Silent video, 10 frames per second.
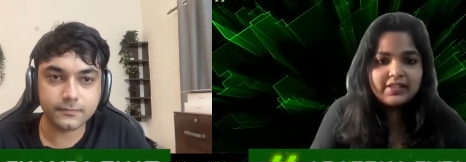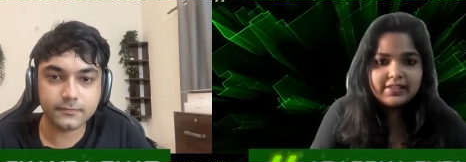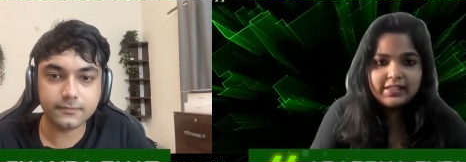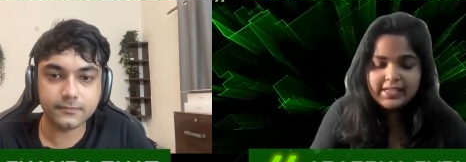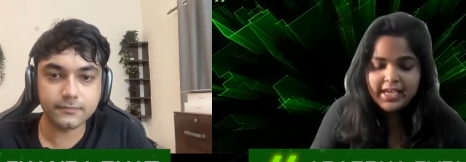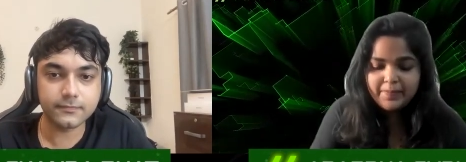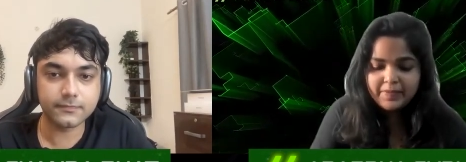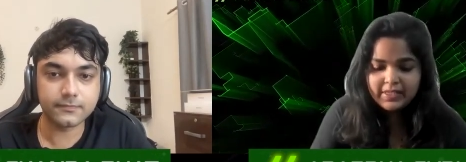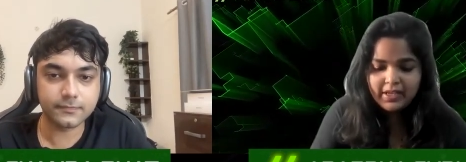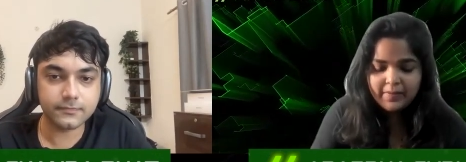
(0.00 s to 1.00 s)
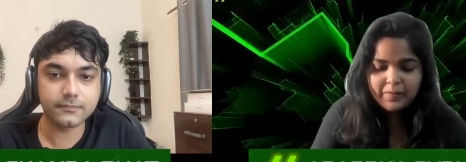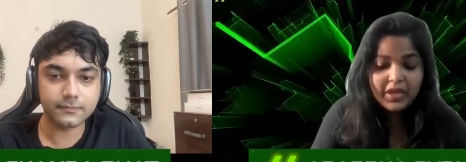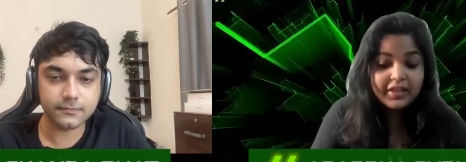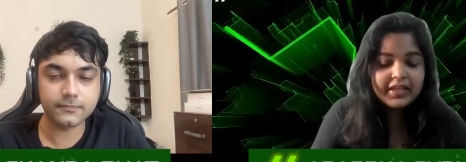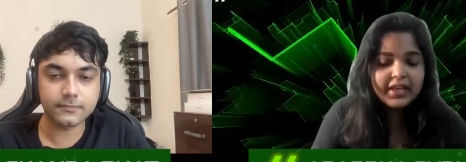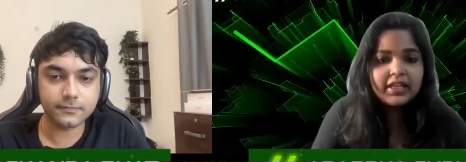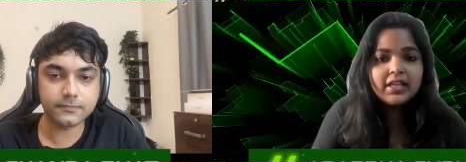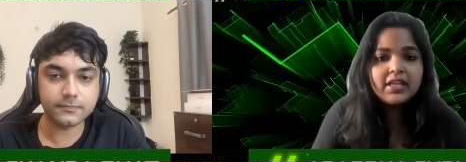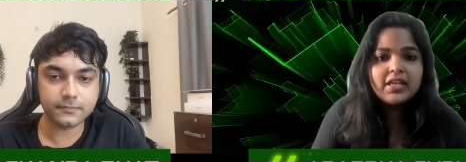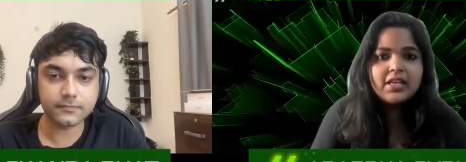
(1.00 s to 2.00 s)
Speaker 1: chains and dApps, um, are there
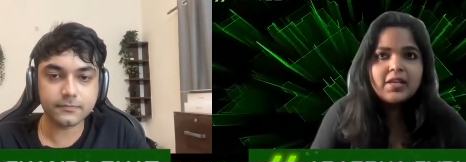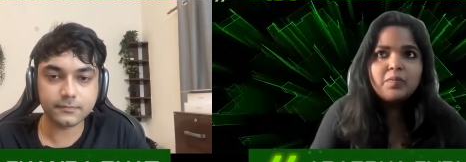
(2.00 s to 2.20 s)
any